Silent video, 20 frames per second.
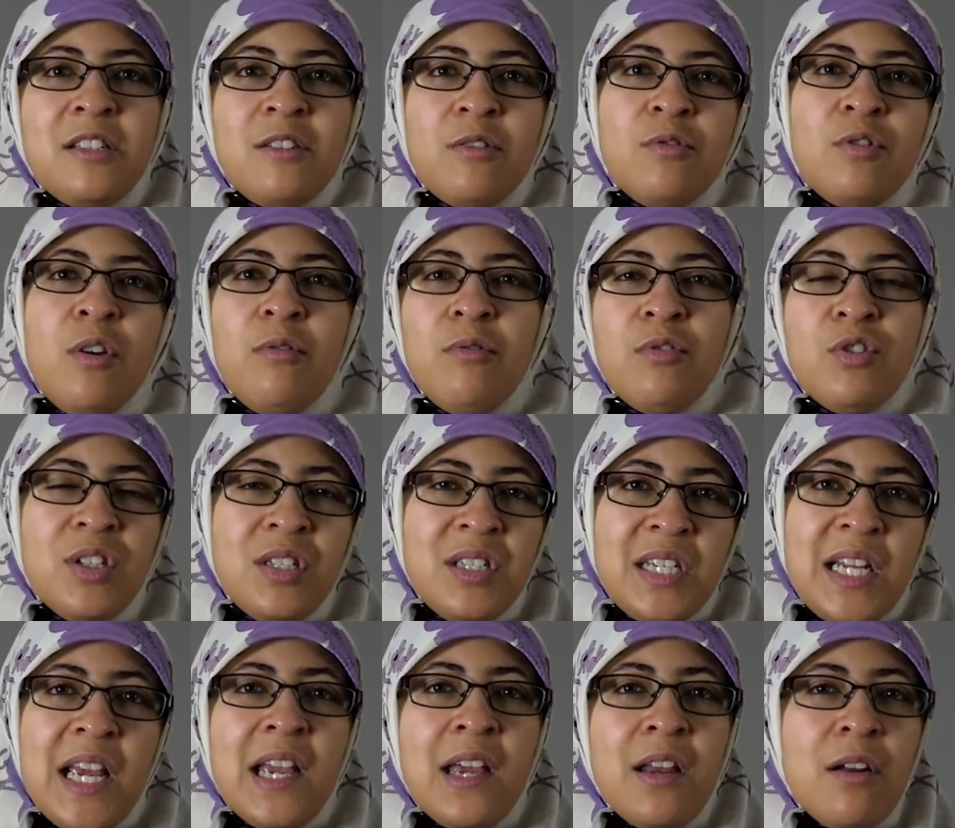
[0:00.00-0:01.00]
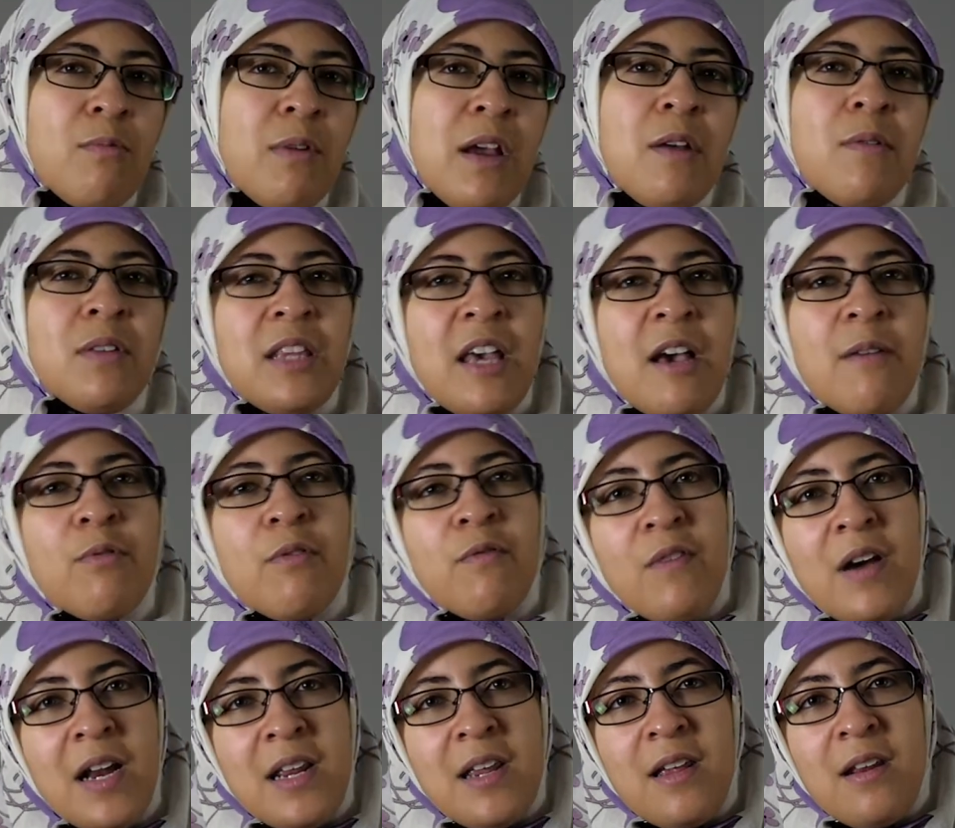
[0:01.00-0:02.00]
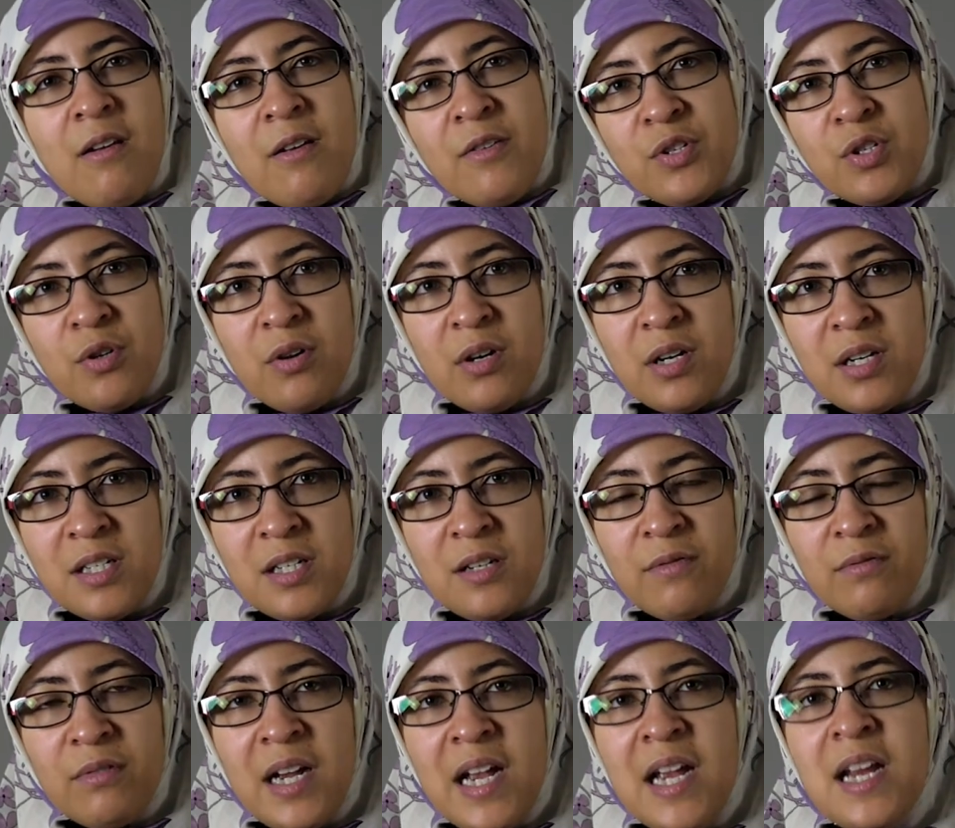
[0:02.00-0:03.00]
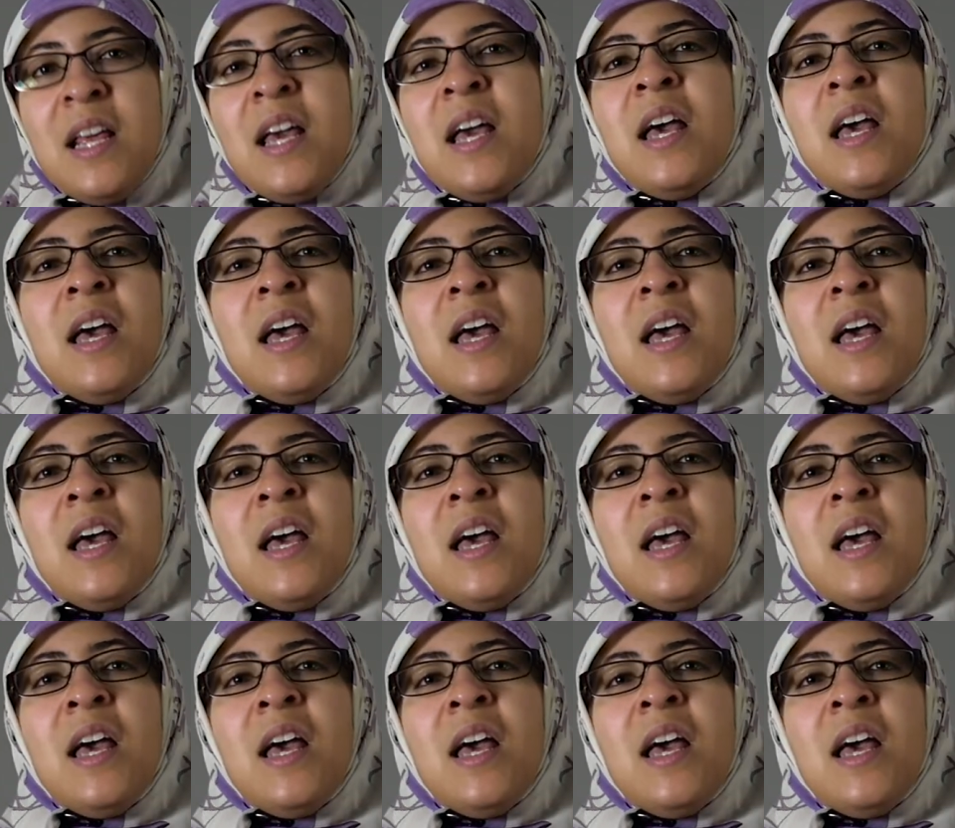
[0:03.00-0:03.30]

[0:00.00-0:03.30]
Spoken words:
So don't just take it away without providing an alternative, right?